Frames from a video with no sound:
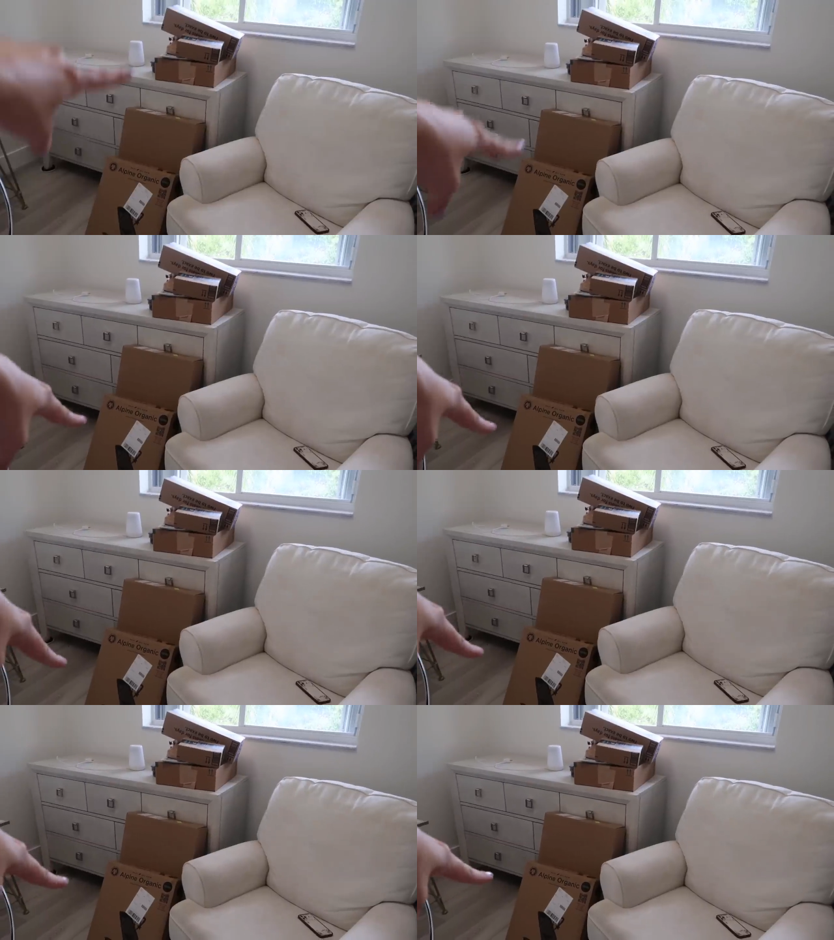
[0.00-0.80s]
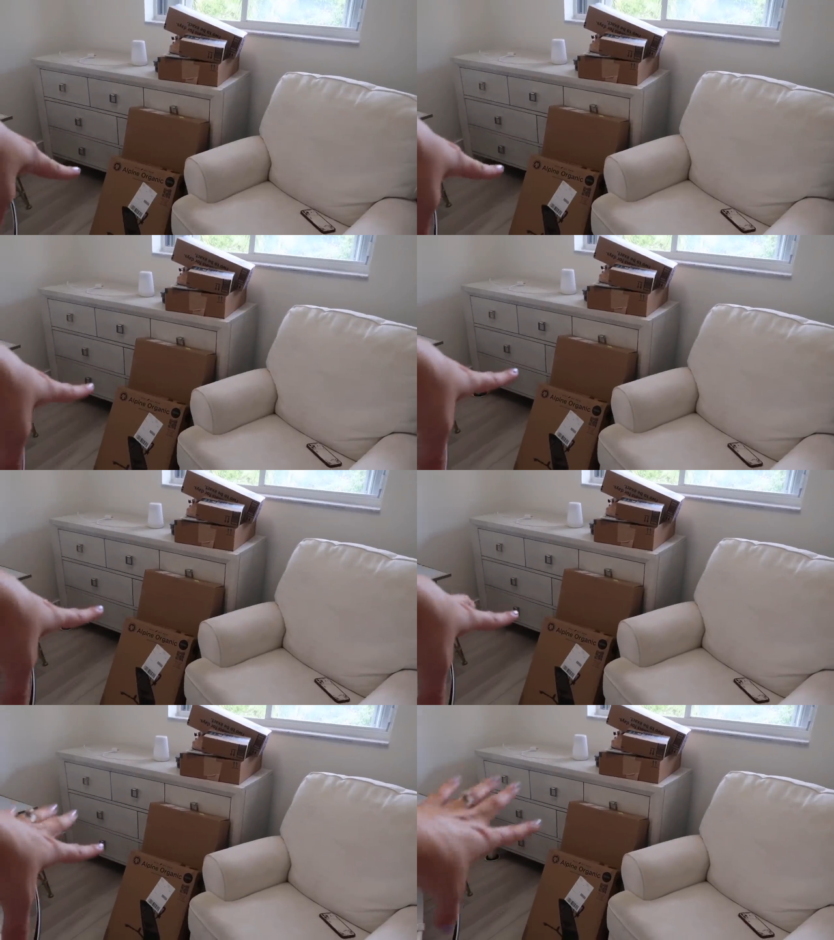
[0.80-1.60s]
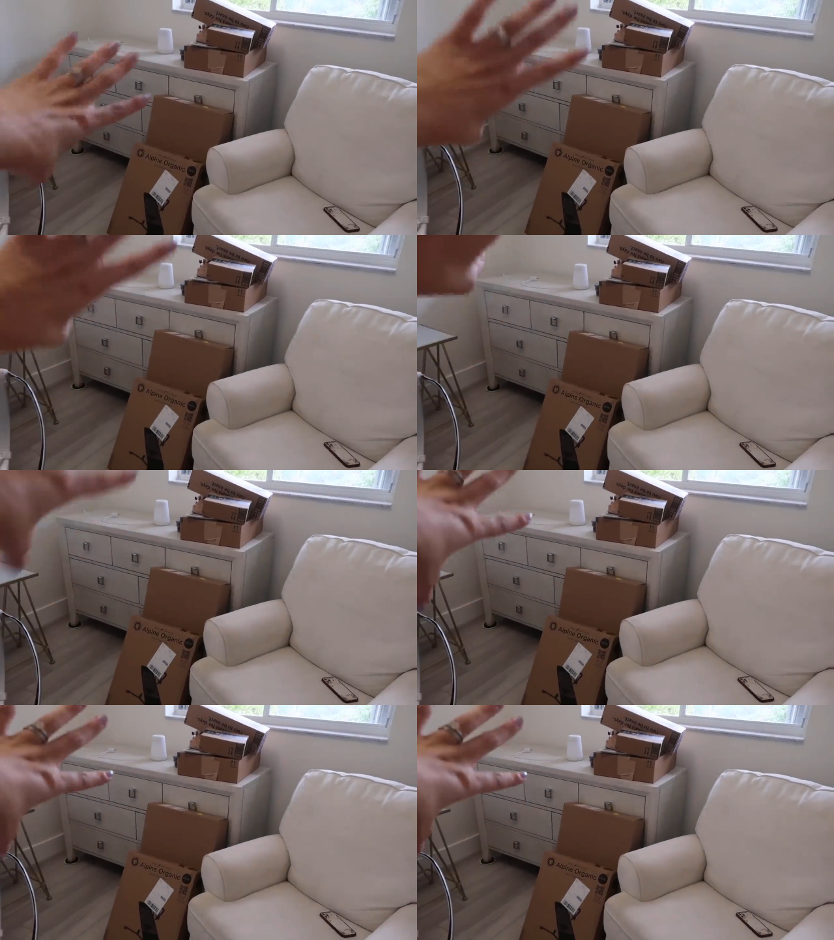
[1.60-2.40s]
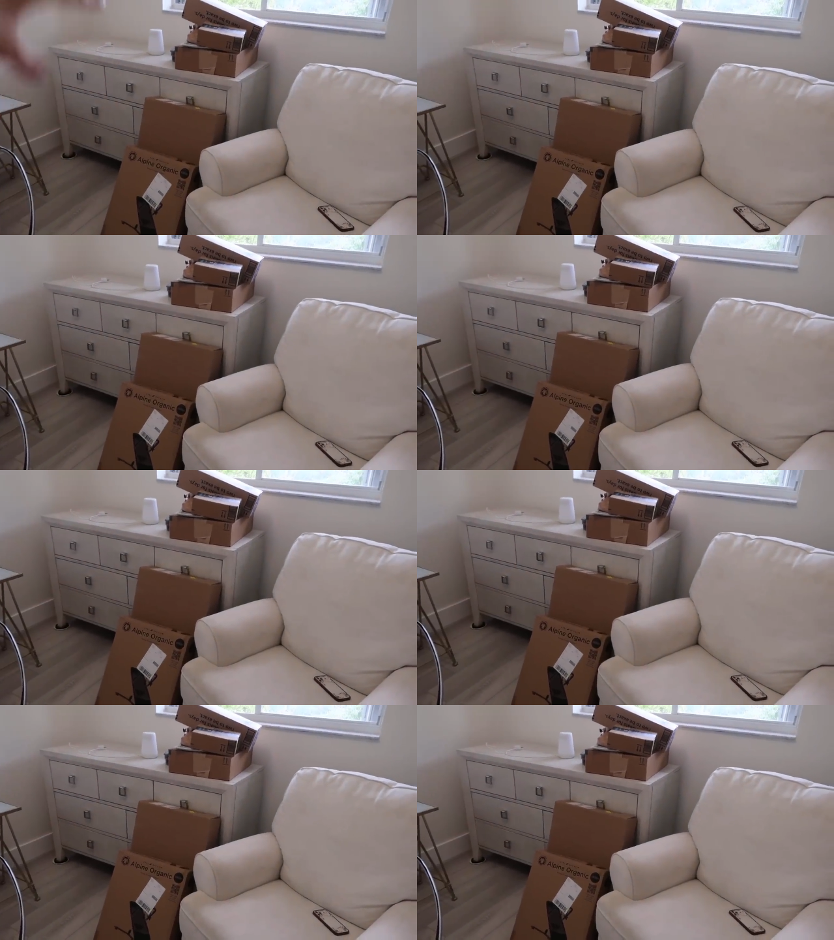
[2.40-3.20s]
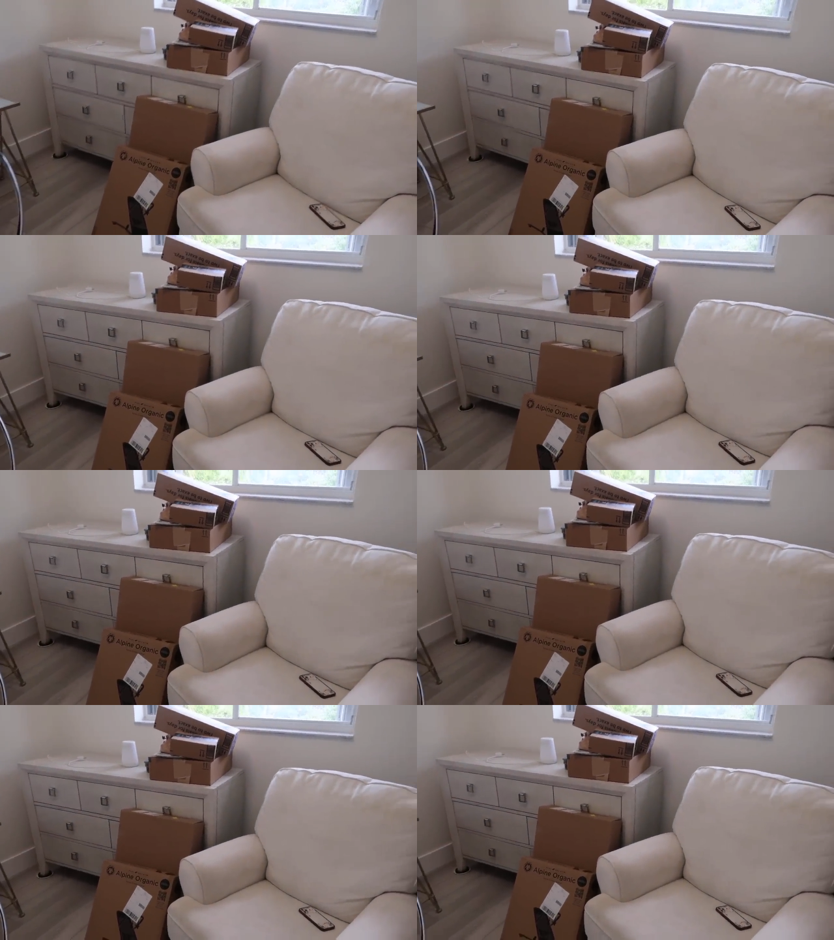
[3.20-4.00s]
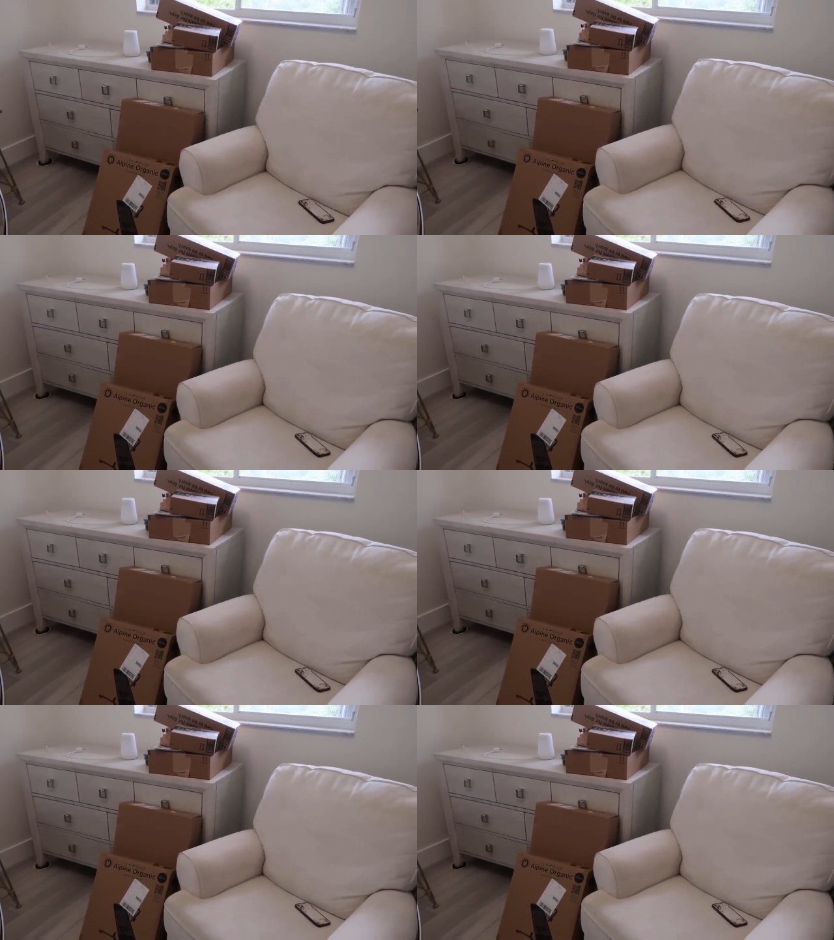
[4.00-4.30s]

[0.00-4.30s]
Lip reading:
(no speaker visible)